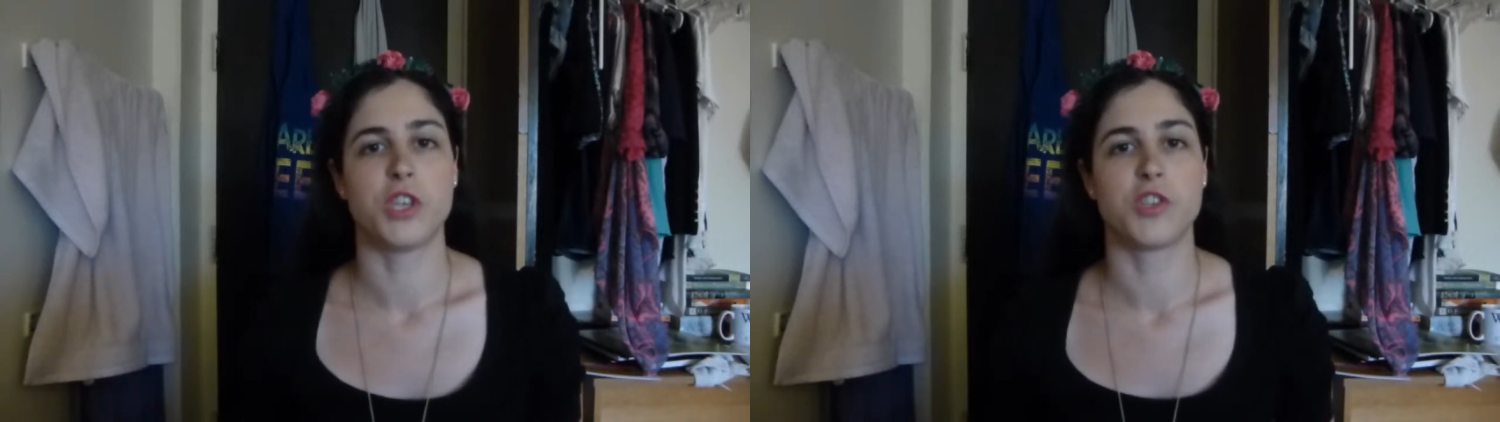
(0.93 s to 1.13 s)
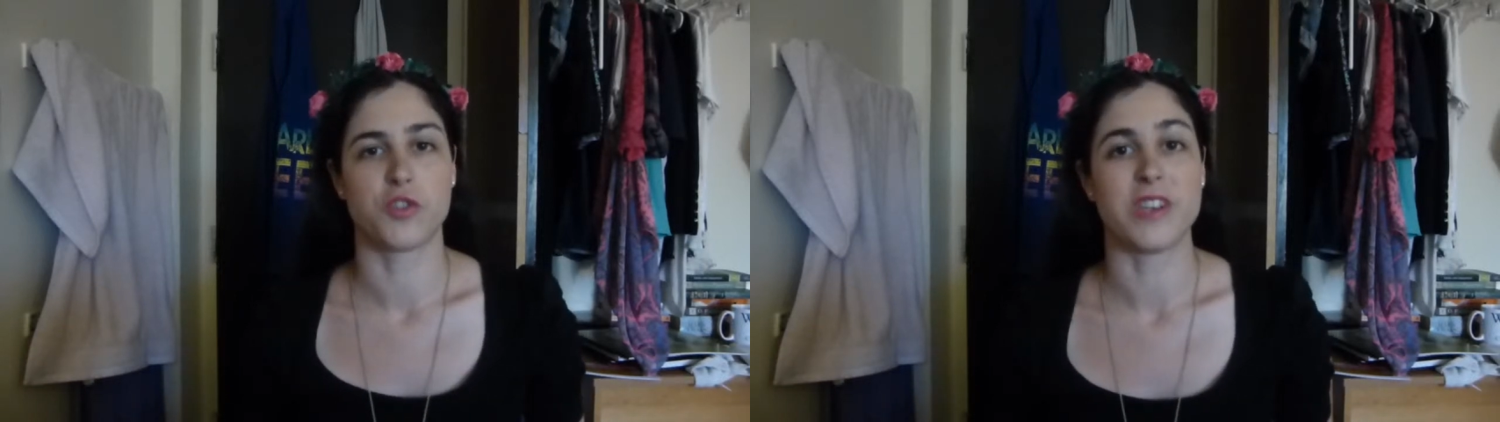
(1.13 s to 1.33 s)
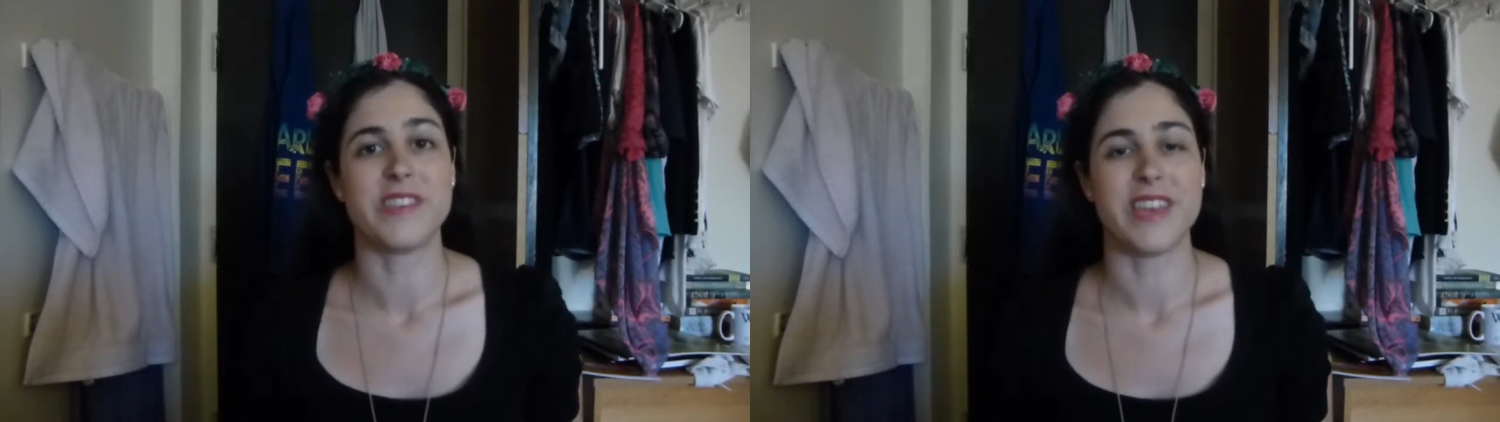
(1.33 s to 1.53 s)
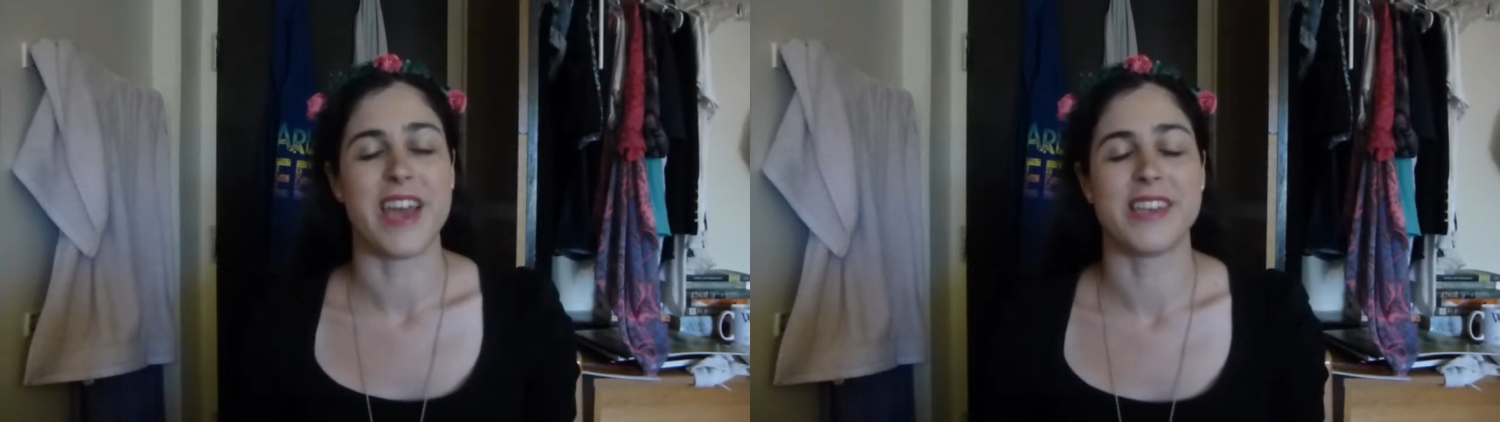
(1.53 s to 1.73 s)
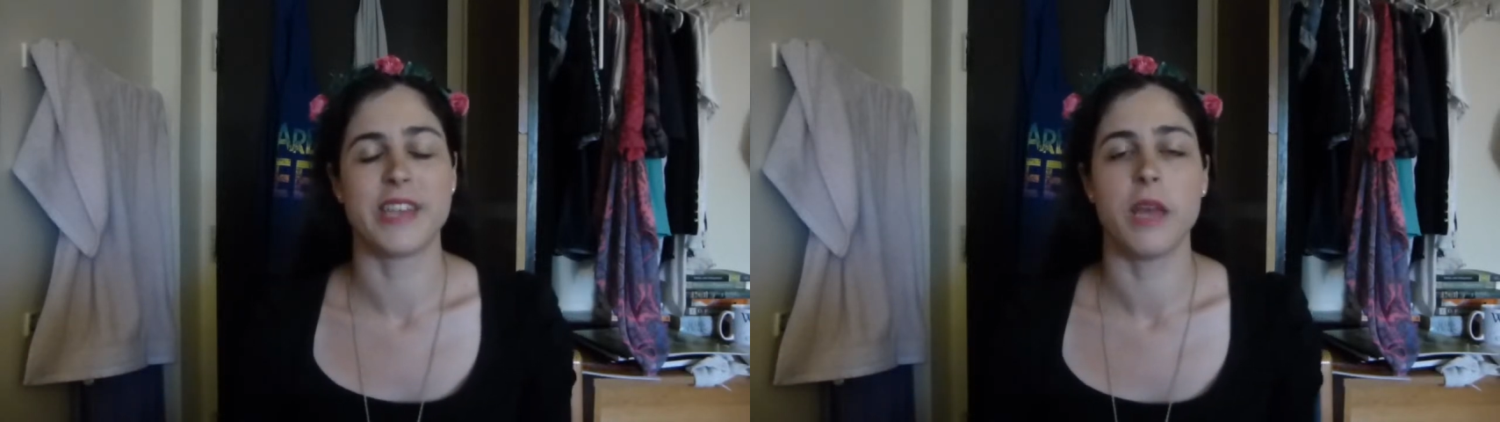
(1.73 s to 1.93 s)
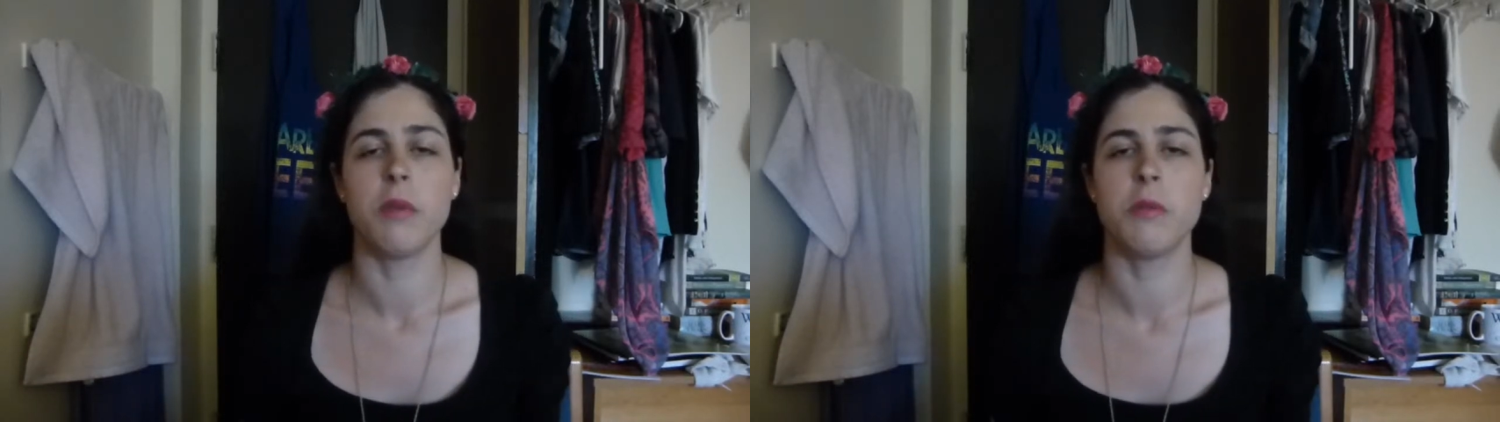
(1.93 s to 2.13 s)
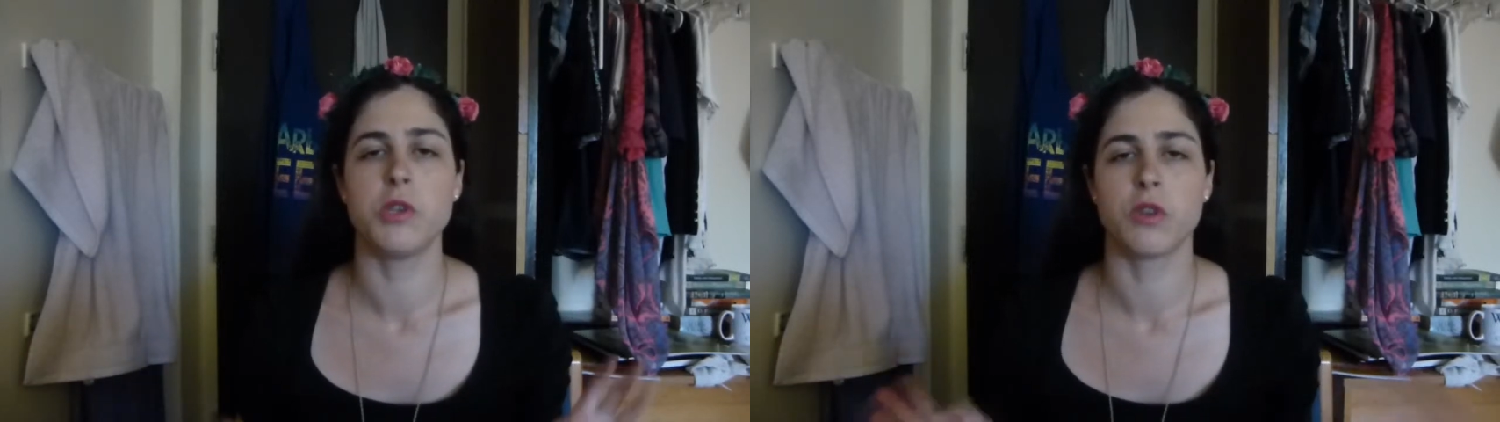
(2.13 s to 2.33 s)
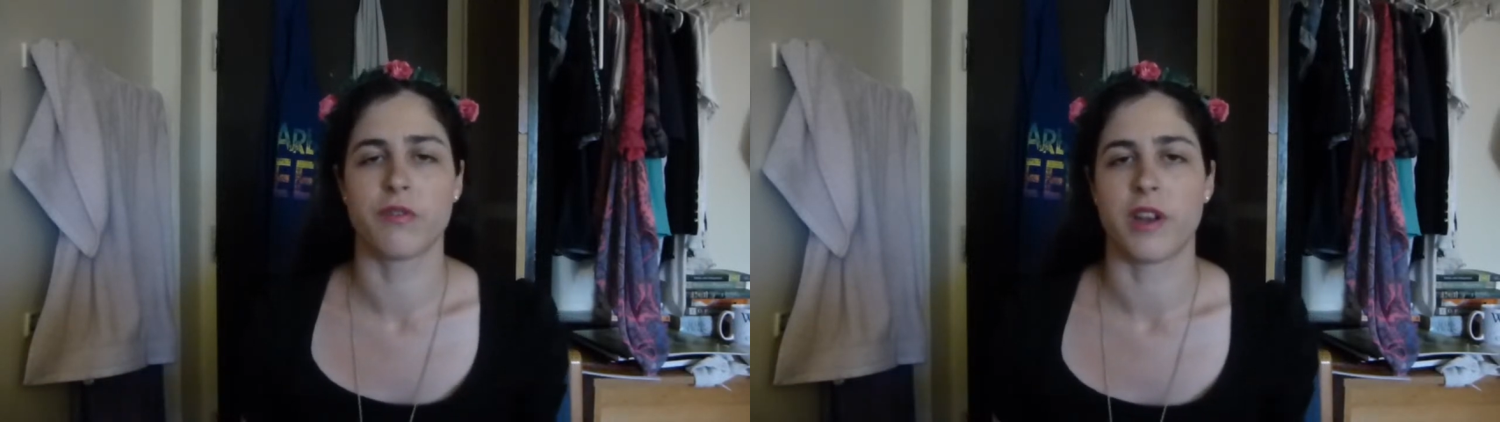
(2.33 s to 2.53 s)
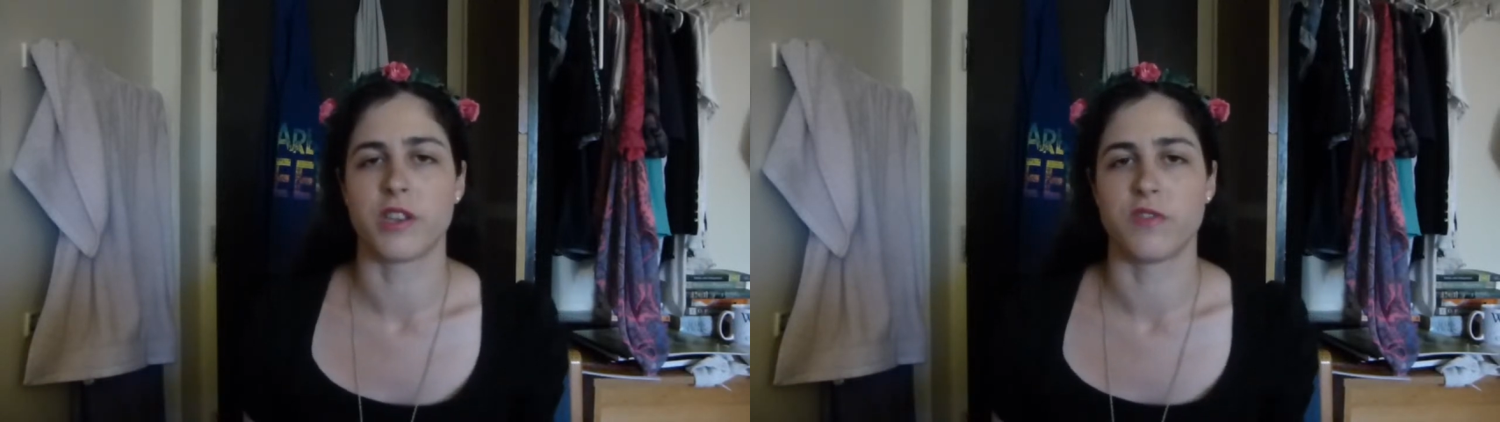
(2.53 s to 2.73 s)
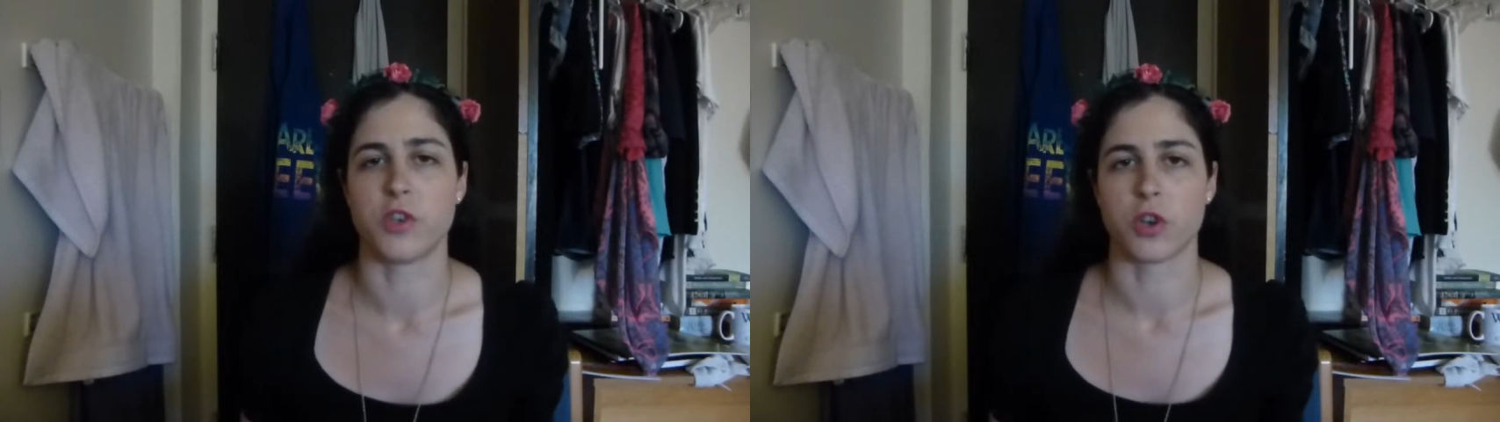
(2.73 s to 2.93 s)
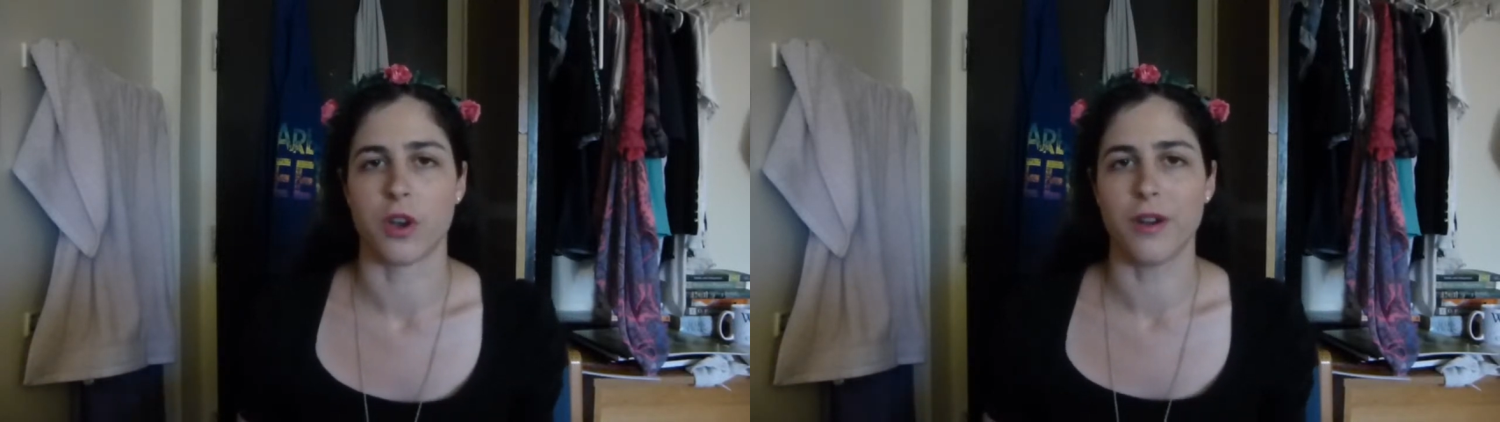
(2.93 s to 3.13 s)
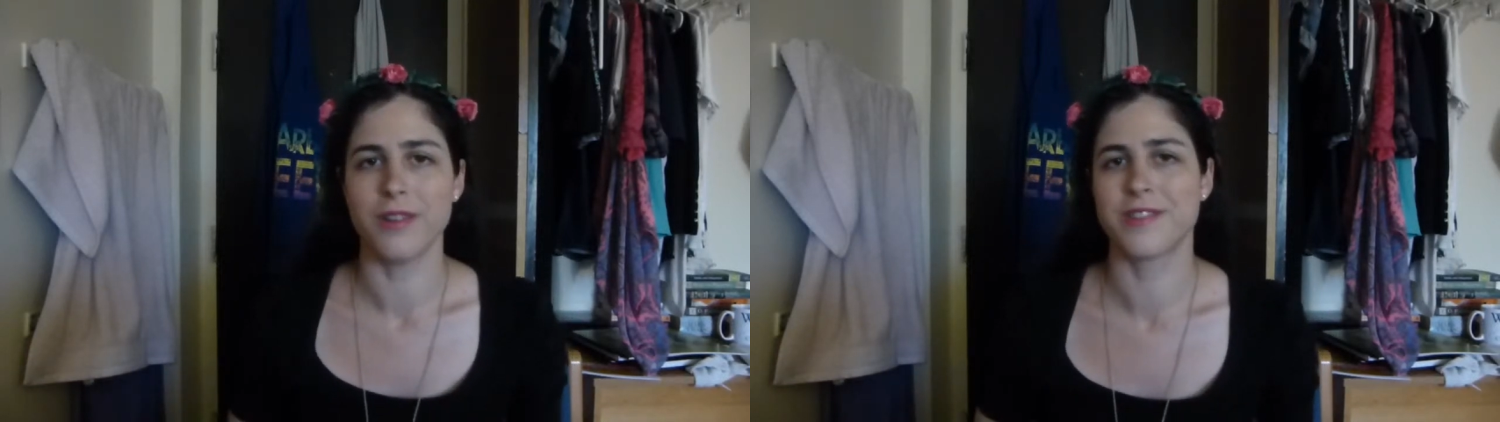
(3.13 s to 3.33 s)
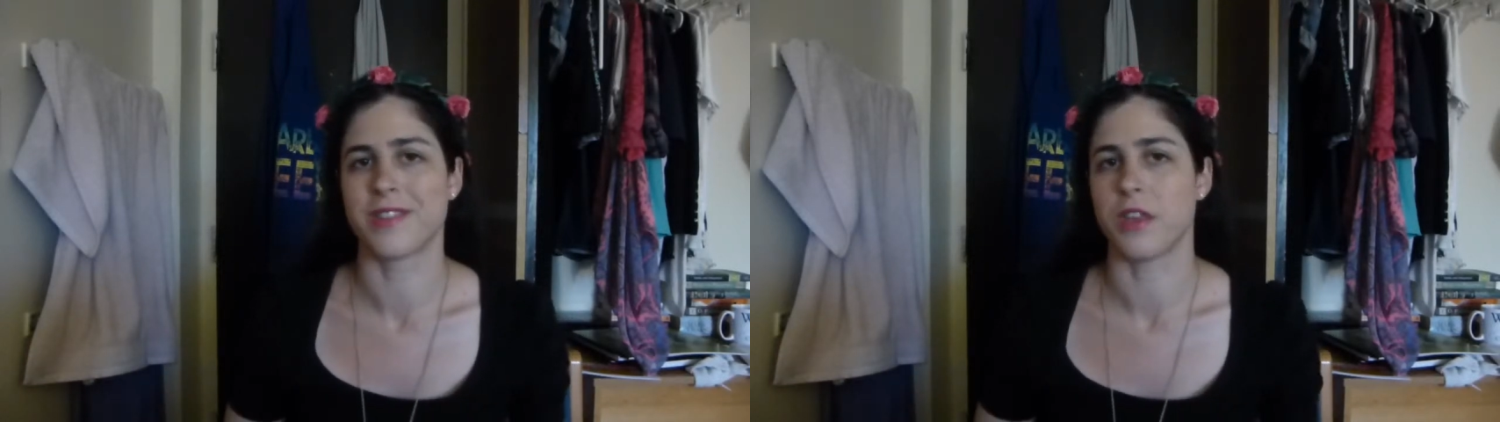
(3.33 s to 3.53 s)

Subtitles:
It's Tracy, and today I'm going to be doing Friday's feature cards.